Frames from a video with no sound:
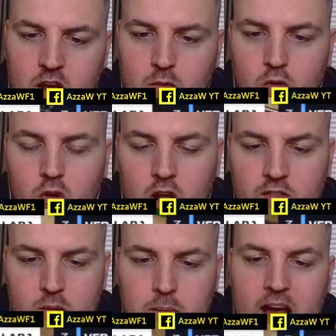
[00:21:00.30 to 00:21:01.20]
Now, we're all
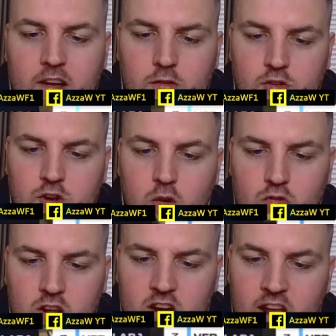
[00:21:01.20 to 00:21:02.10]
over the back of Charles
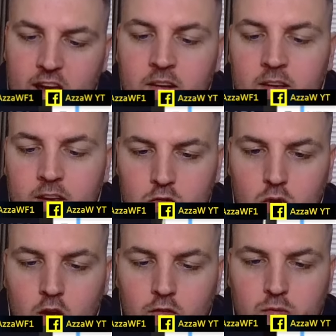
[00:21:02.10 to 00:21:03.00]
Leclerc.
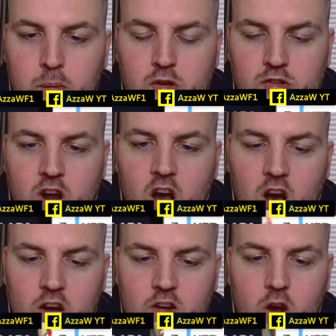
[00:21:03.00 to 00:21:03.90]
Rivals pushed
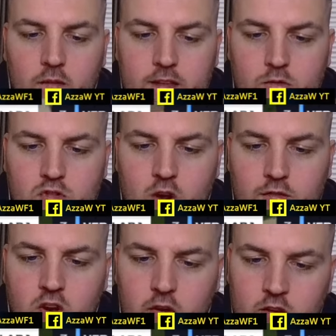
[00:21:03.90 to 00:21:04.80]
hard on them
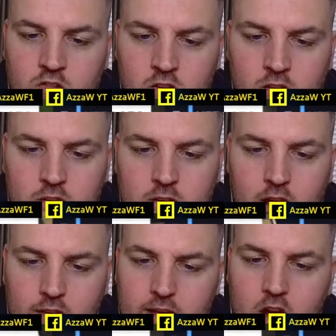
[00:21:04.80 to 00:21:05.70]
soft tyres,
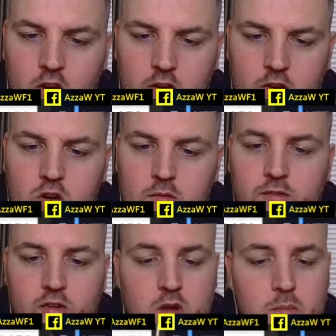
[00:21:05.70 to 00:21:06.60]
and they are going to come
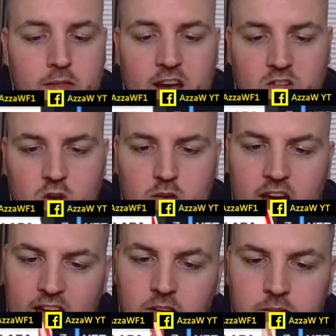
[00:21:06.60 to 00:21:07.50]
through, but that's
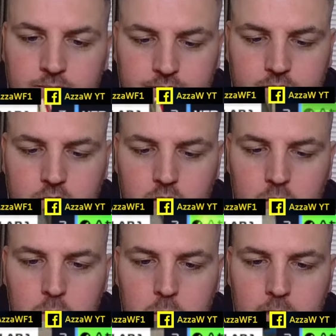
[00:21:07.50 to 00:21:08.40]
okay.
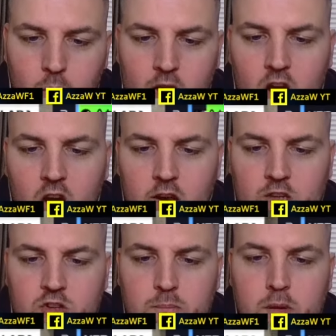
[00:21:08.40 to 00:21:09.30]
We are going to
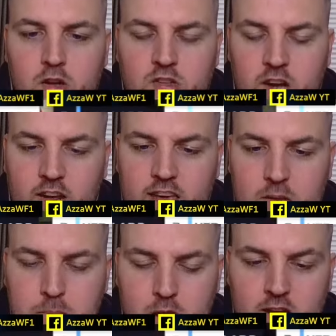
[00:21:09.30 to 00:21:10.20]
just push and
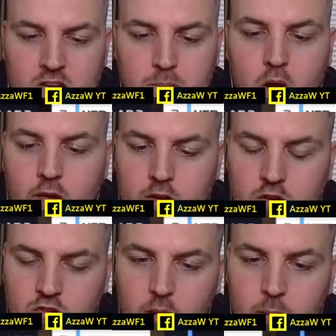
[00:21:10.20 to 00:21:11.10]
keep Perez behind
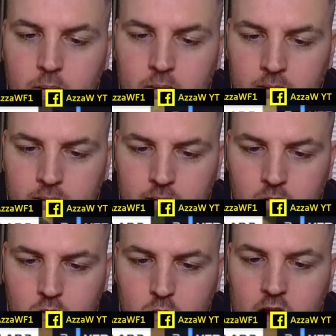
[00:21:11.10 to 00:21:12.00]
us, though.
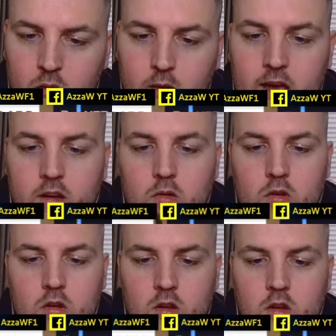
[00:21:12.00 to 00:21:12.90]
Wow, yeah,
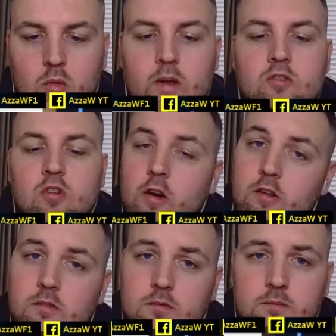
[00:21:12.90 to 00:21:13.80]
we
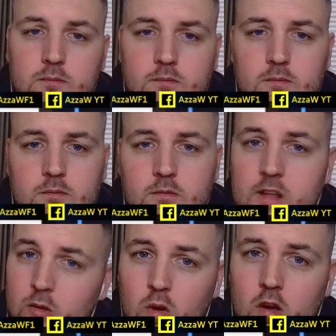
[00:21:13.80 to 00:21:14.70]
tried.
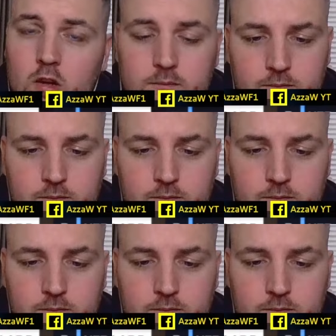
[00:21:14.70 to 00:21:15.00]
Didn't work.